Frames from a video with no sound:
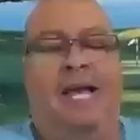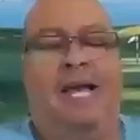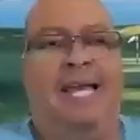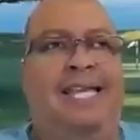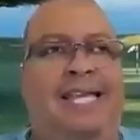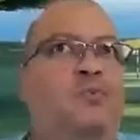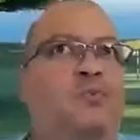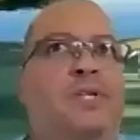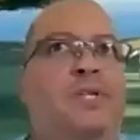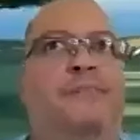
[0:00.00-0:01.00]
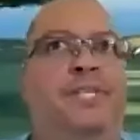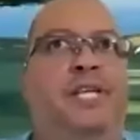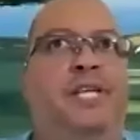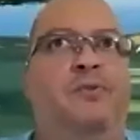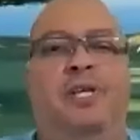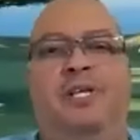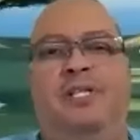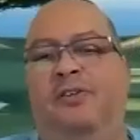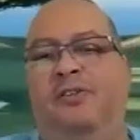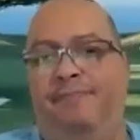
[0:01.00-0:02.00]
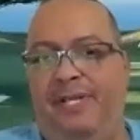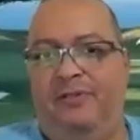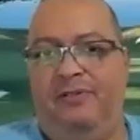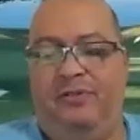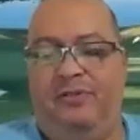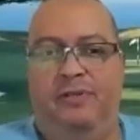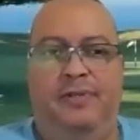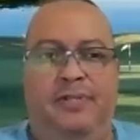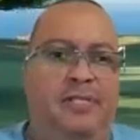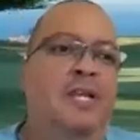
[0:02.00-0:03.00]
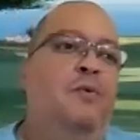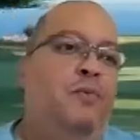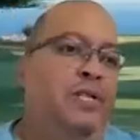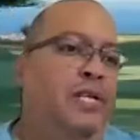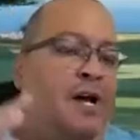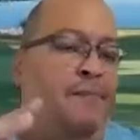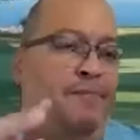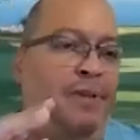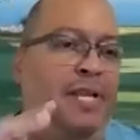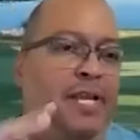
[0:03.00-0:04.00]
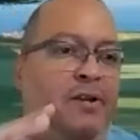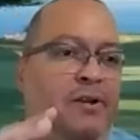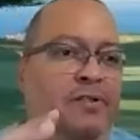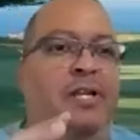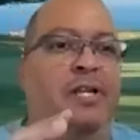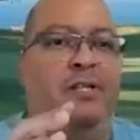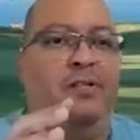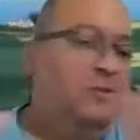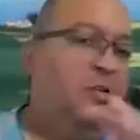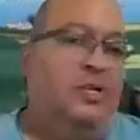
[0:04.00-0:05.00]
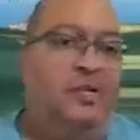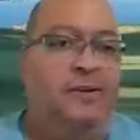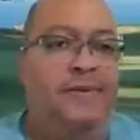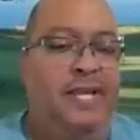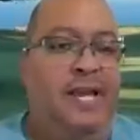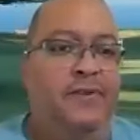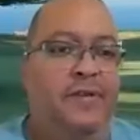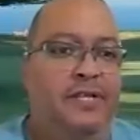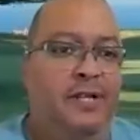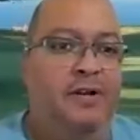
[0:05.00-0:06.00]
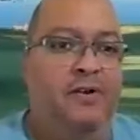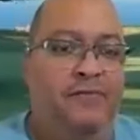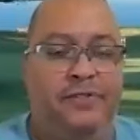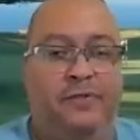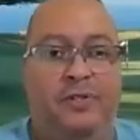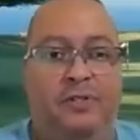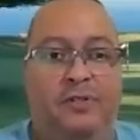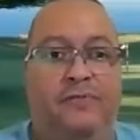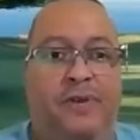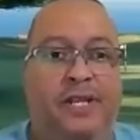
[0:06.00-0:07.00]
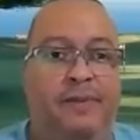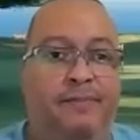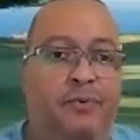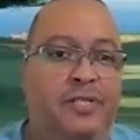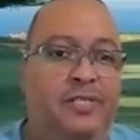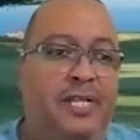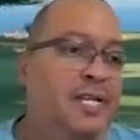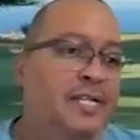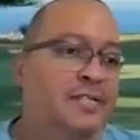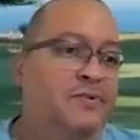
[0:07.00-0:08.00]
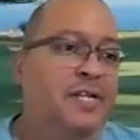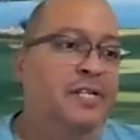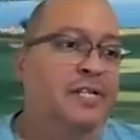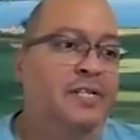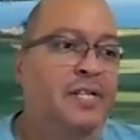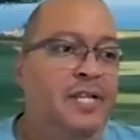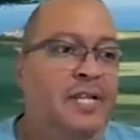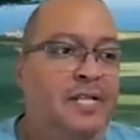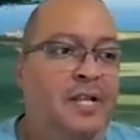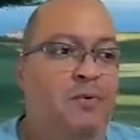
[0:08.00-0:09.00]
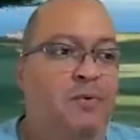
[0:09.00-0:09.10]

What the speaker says: the PGA Tour does their special tournaments with the top players, those are going to be having official World Golf ranking points, I guess, right? That would